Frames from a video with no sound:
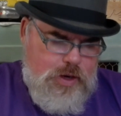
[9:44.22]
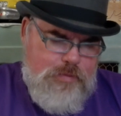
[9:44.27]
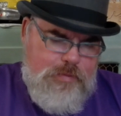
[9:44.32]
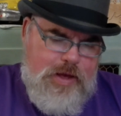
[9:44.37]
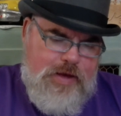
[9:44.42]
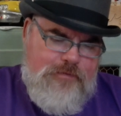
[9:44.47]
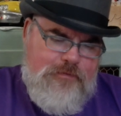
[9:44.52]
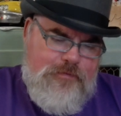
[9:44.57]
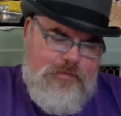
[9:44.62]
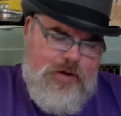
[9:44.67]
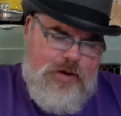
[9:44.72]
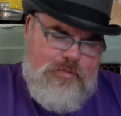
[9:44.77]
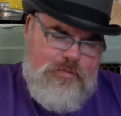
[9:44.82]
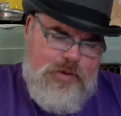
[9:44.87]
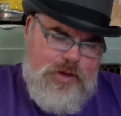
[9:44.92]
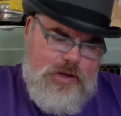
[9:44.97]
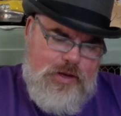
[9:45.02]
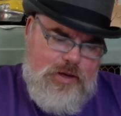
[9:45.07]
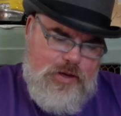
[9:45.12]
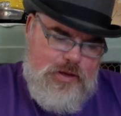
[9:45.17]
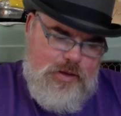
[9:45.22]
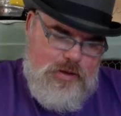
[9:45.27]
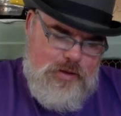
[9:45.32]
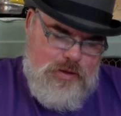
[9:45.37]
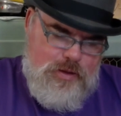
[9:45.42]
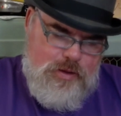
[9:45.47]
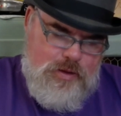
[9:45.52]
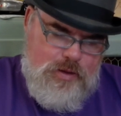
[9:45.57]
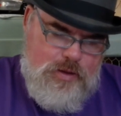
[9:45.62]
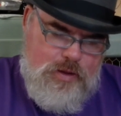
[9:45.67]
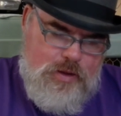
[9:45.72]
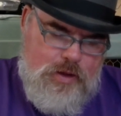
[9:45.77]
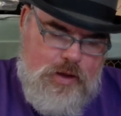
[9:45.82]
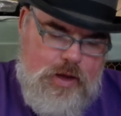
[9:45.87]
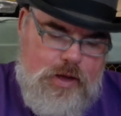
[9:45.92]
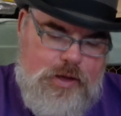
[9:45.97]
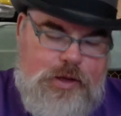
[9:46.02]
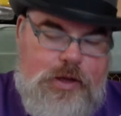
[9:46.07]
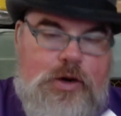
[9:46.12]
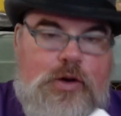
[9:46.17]
can my friend be?
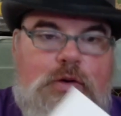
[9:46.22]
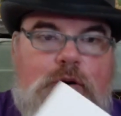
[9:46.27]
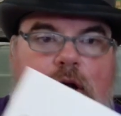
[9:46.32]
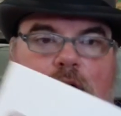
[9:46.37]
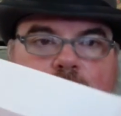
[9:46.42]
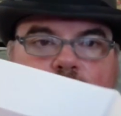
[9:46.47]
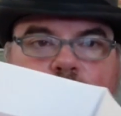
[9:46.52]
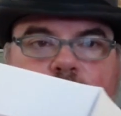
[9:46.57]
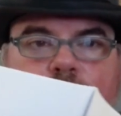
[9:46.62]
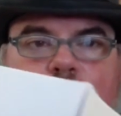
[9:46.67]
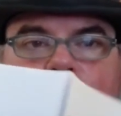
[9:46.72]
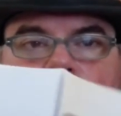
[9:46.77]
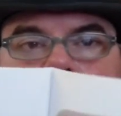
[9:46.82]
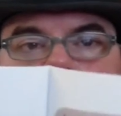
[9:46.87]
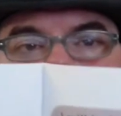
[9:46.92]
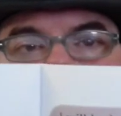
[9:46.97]
You know what I'll do?